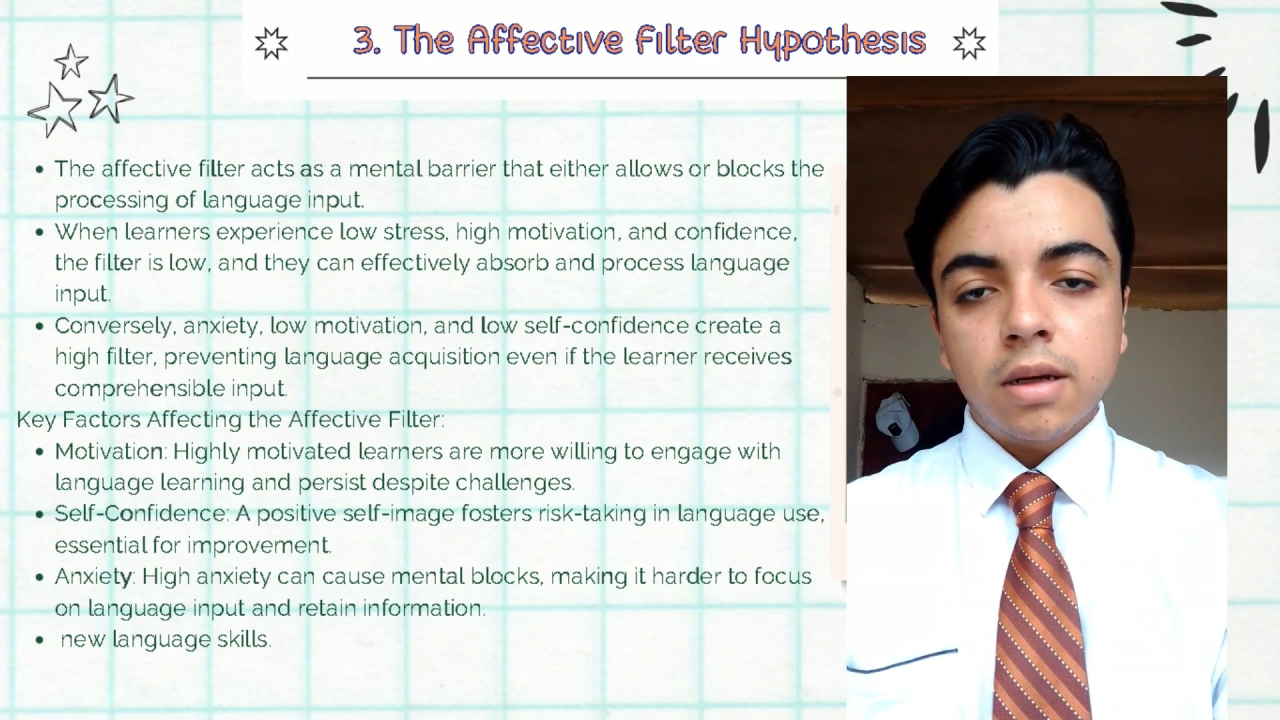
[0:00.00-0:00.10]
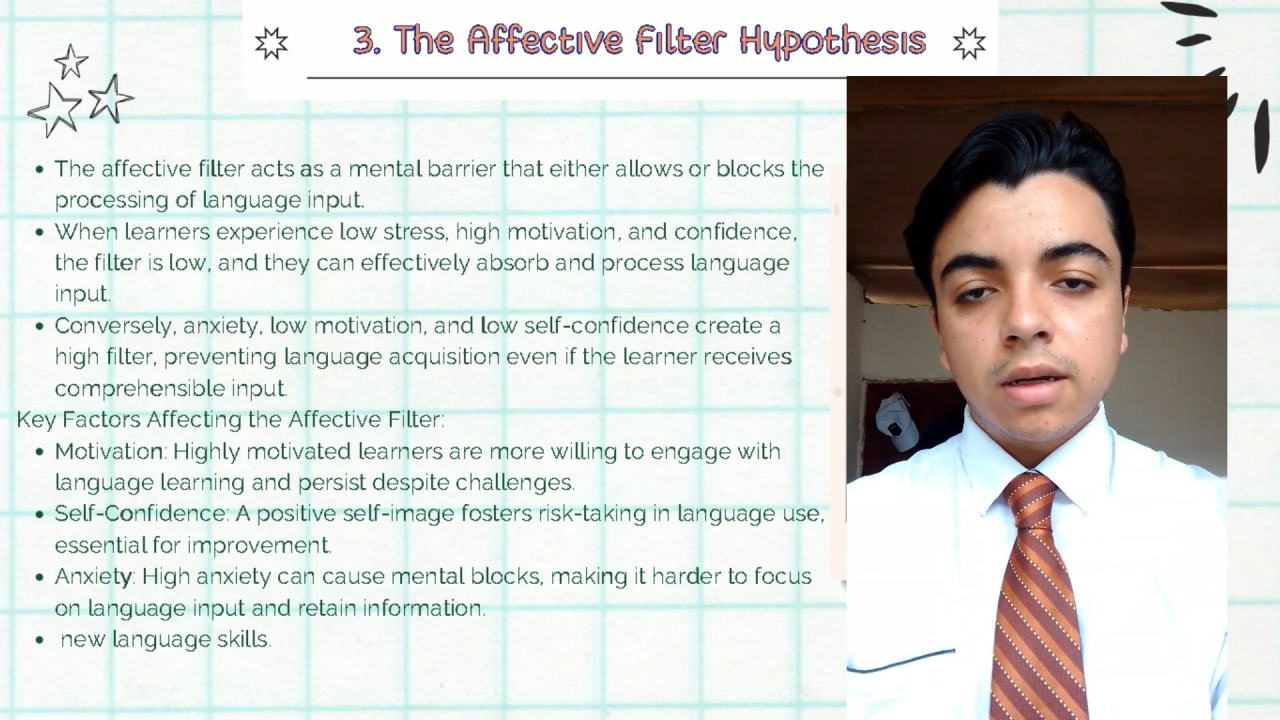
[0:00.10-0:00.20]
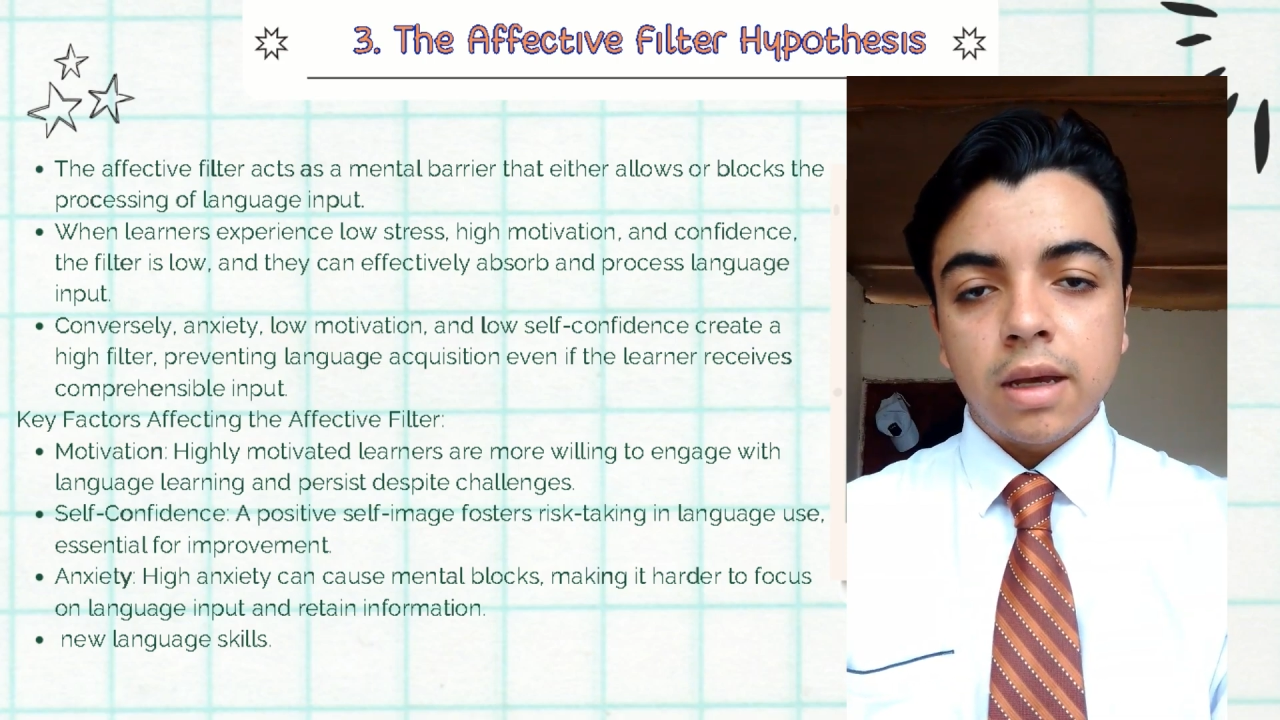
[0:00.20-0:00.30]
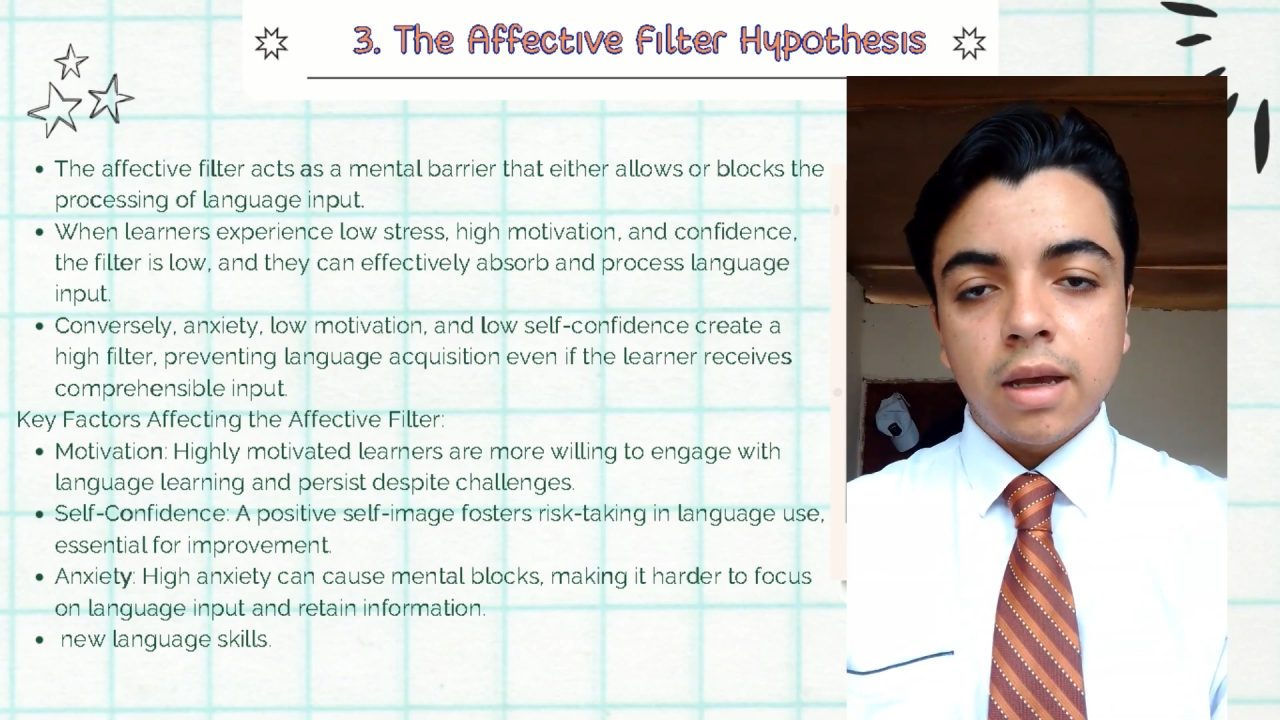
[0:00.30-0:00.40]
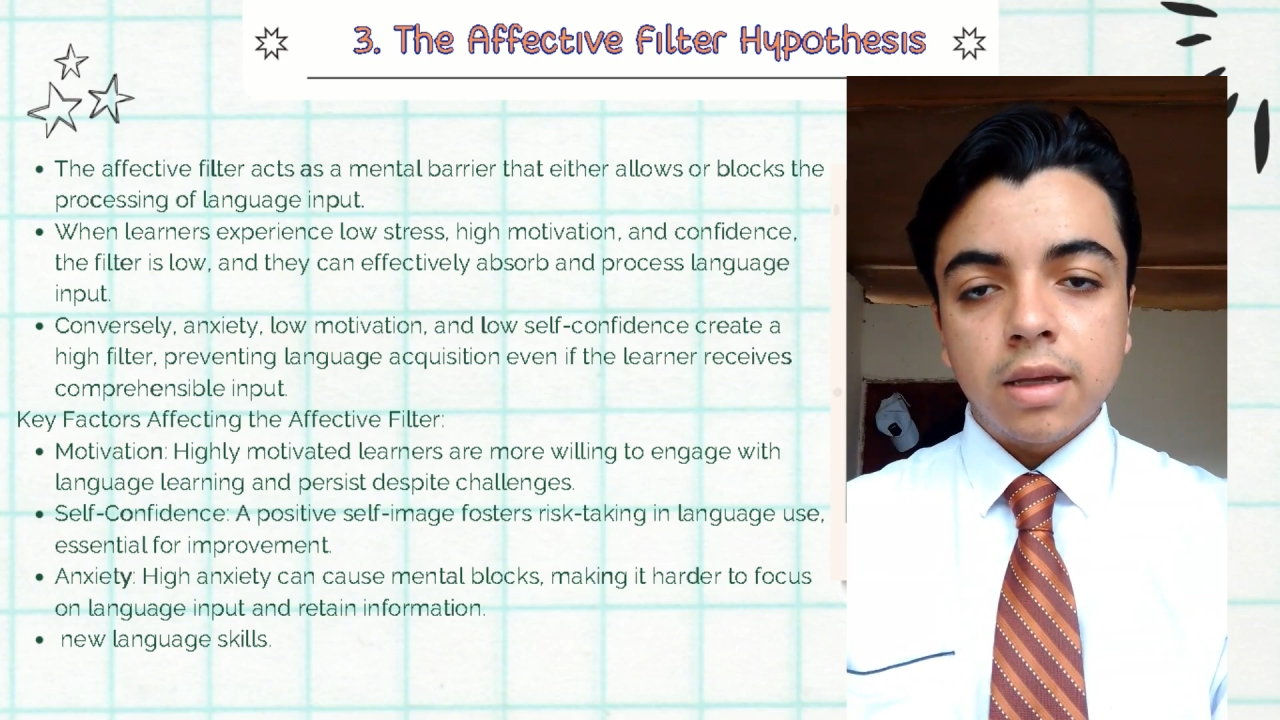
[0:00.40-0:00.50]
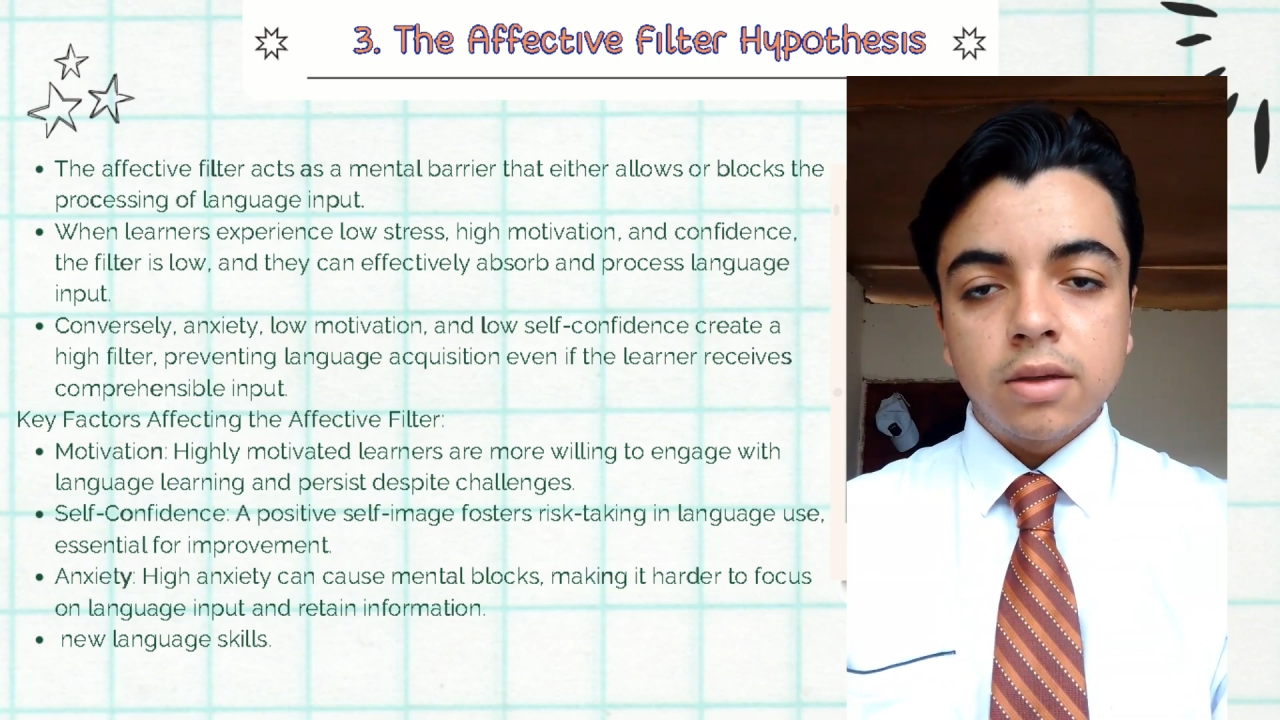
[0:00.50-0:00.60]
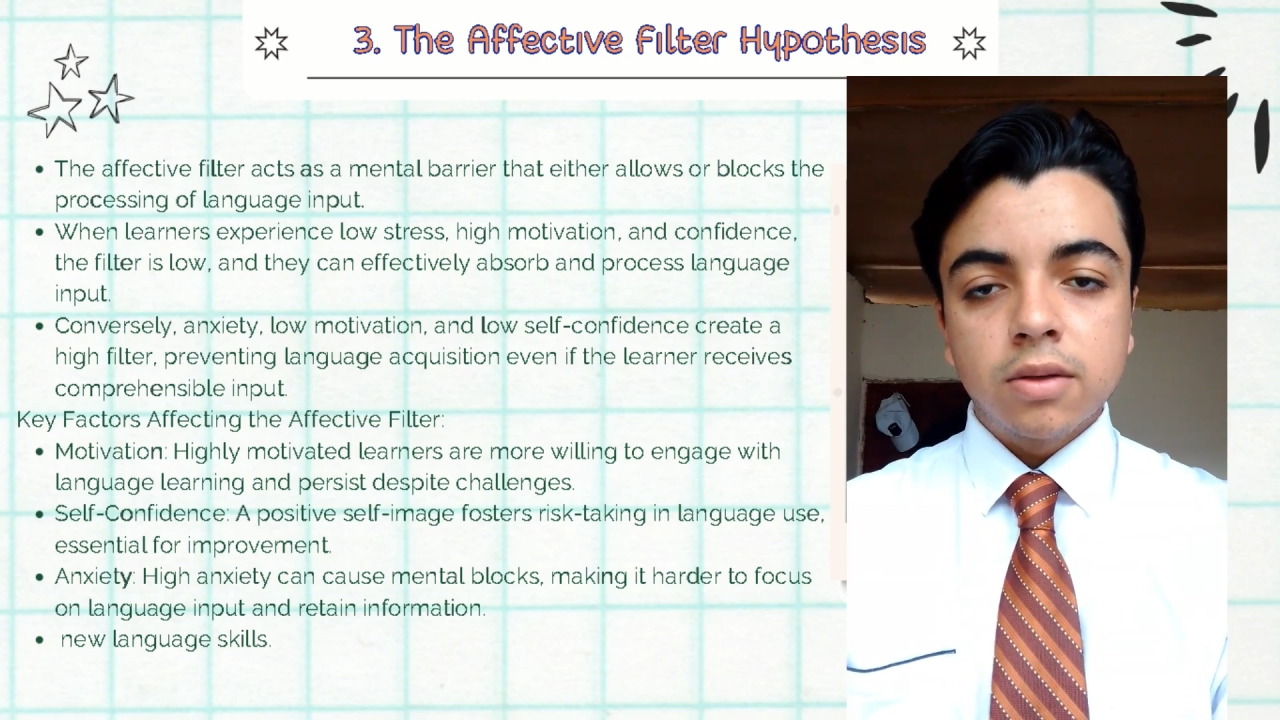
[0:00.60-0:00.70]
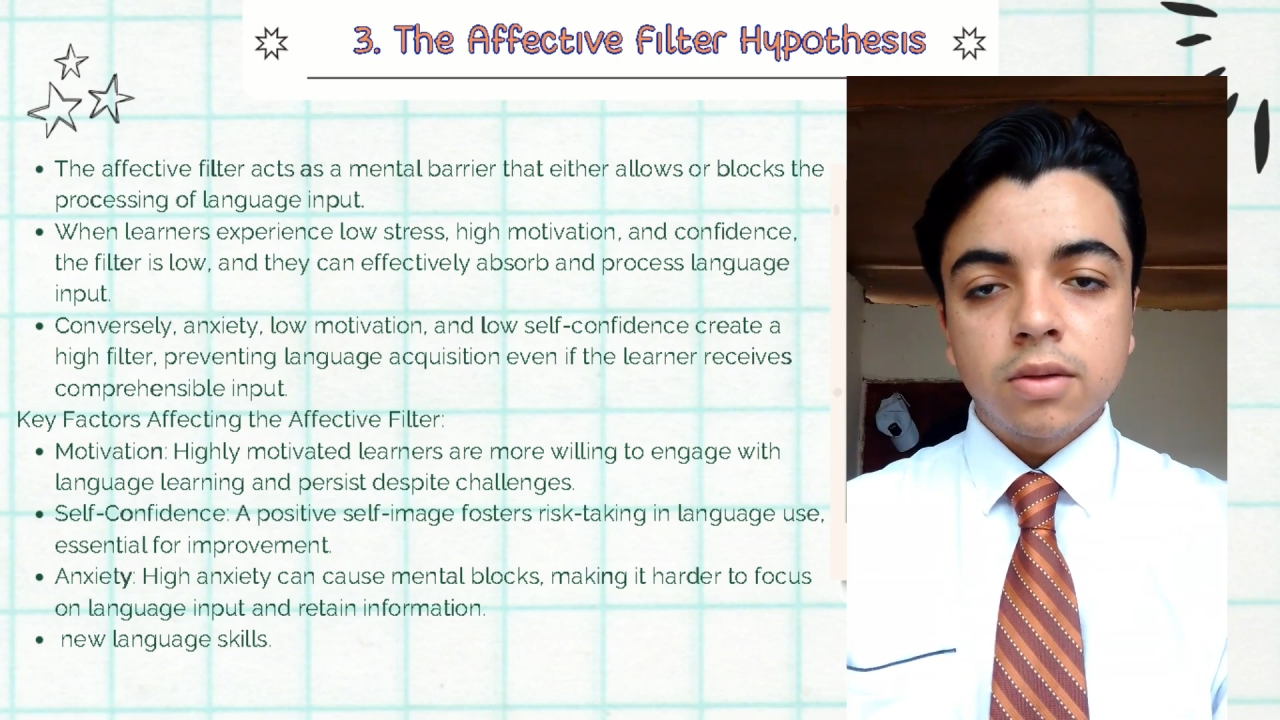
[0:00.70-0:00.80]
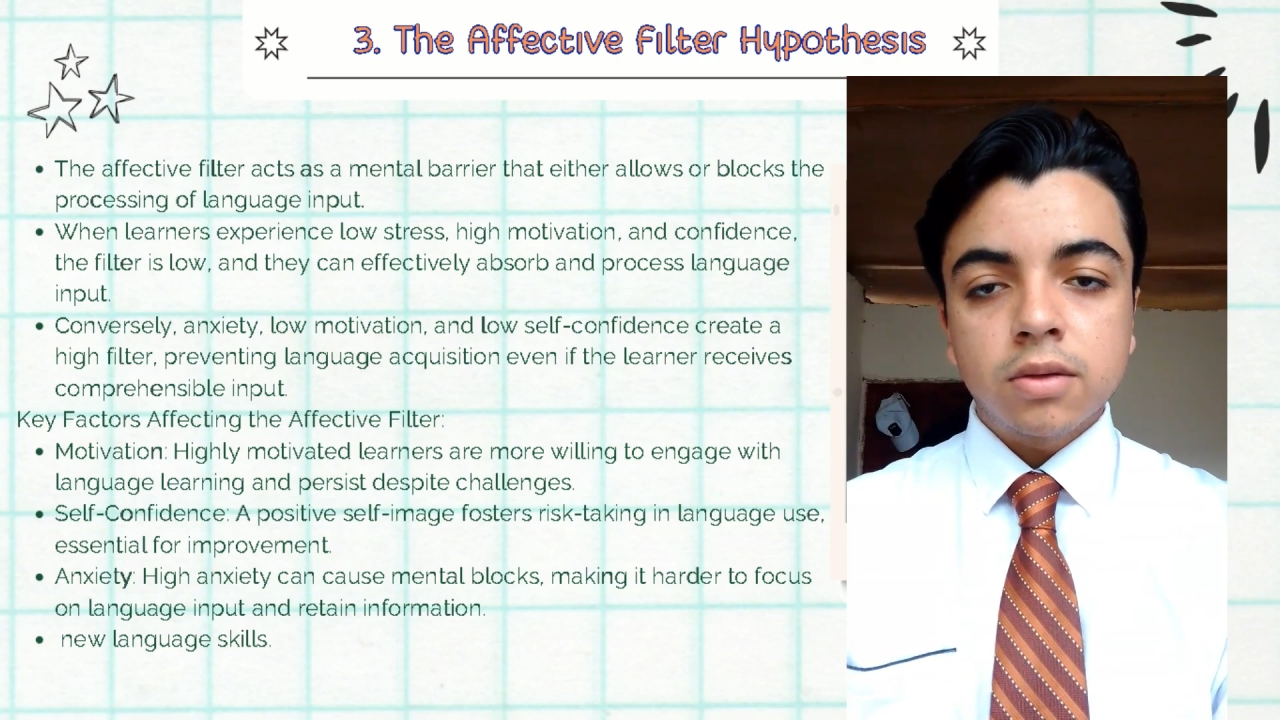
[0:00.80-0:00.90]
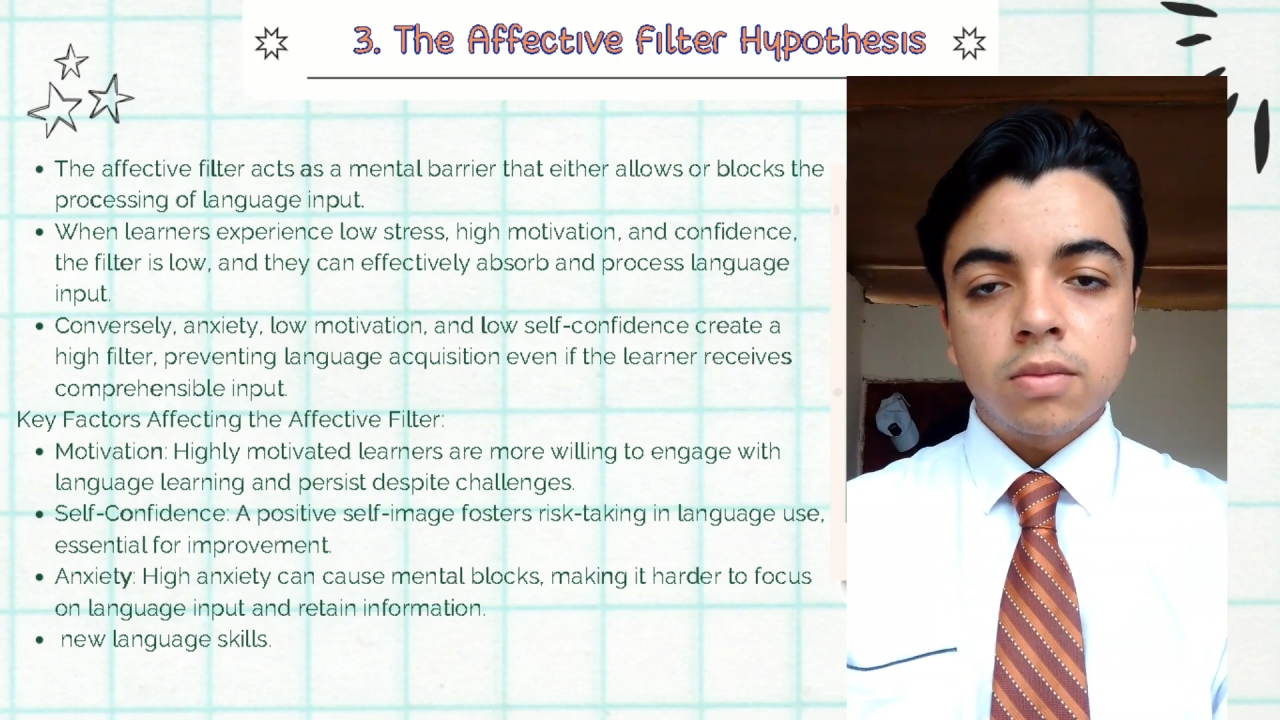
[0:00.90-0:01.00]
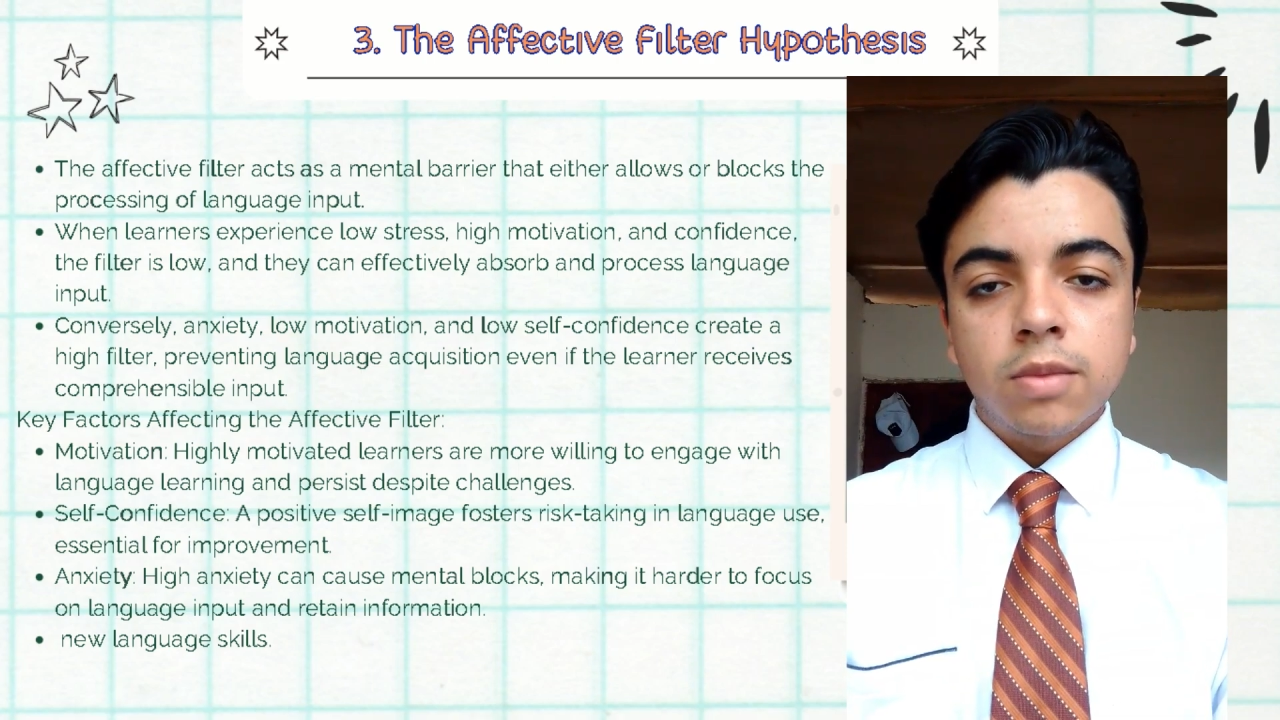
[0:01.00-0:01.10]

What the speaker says: can use